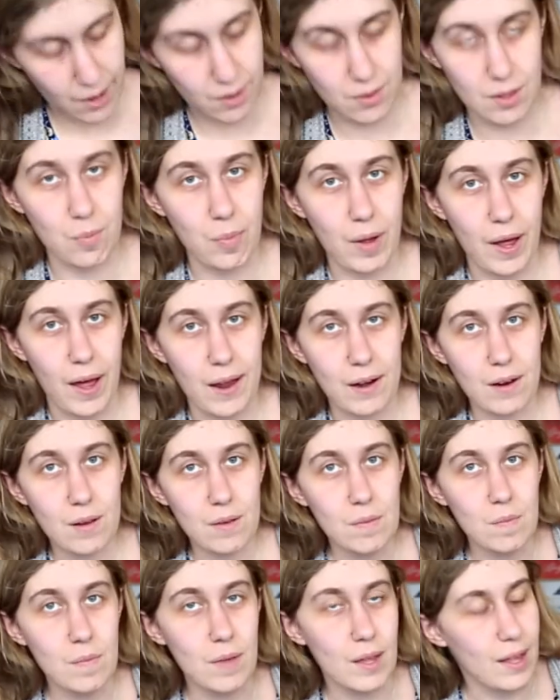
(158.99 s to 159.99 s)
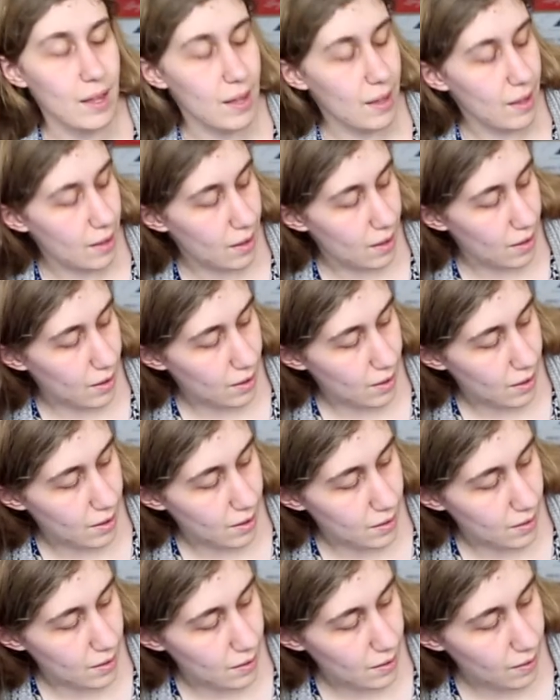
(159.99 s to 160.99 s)
out the bottom
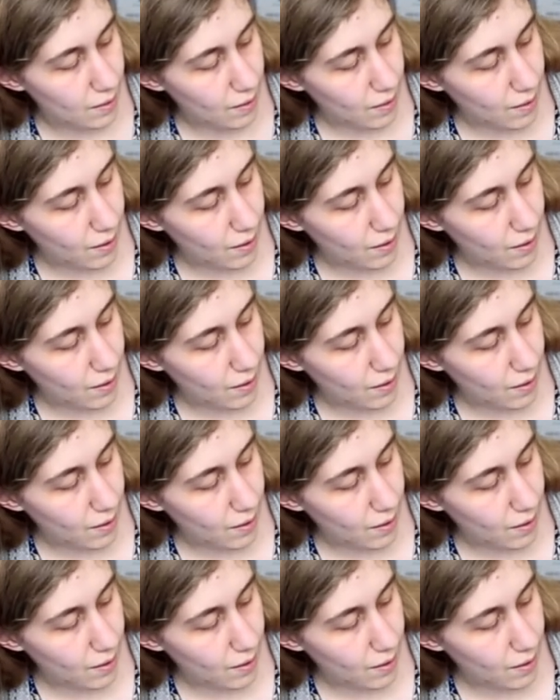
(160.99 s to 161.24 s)
and